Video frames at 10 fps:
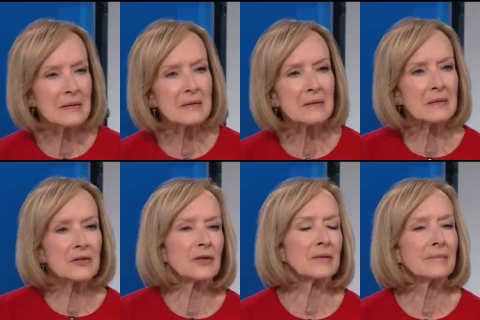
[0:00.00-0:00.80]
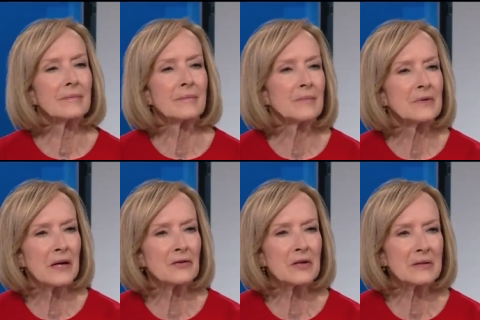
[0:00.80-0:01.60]
this decision
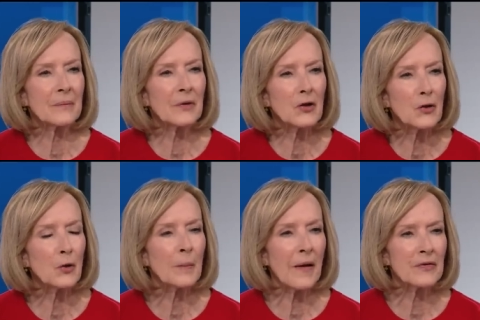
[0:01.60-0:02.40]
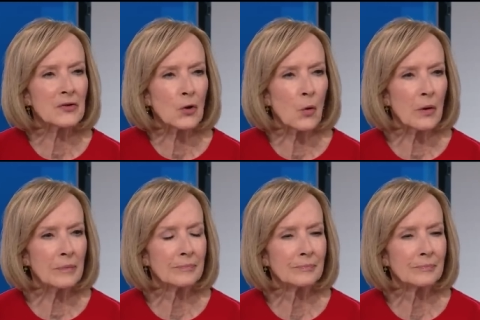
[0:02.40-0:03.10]
tells us something new about this court?